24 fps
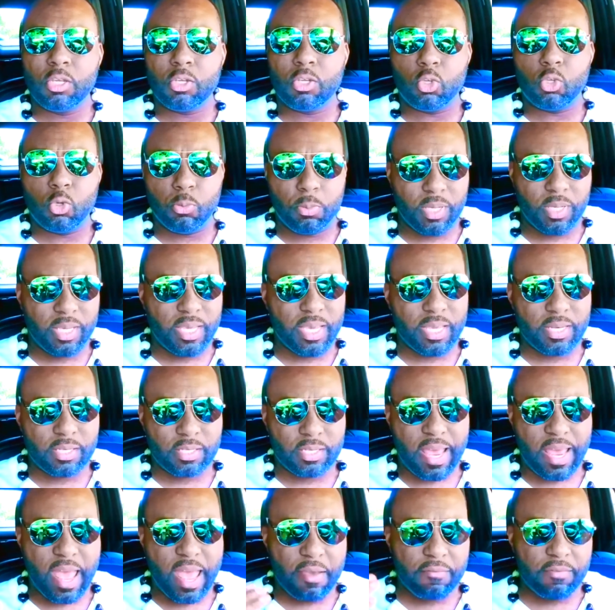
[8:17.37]
You begin
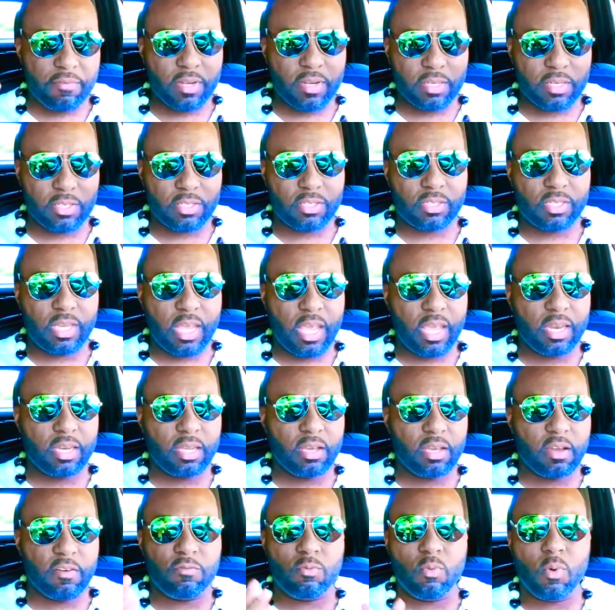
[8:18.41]
to have an
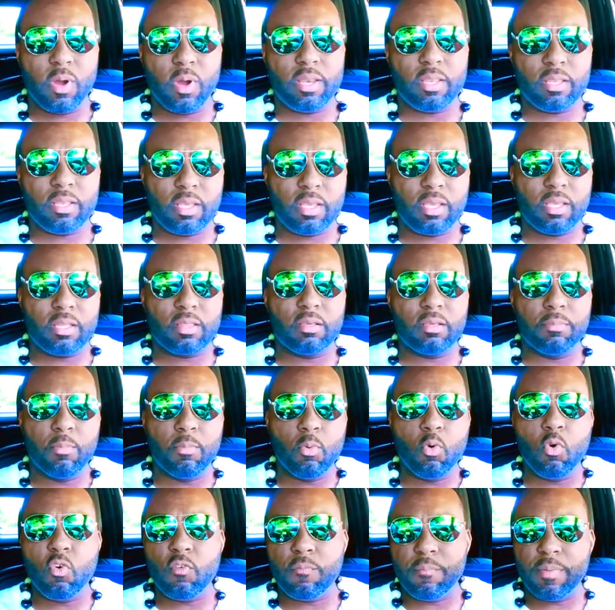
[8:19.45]
understanding of what the
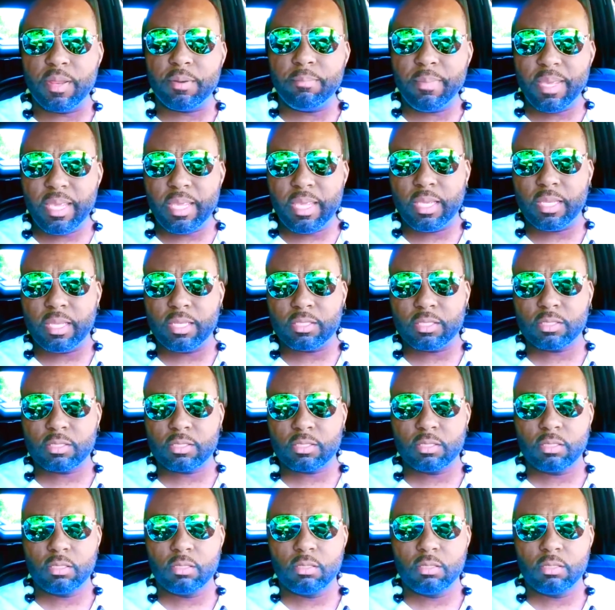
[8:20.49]
movement means.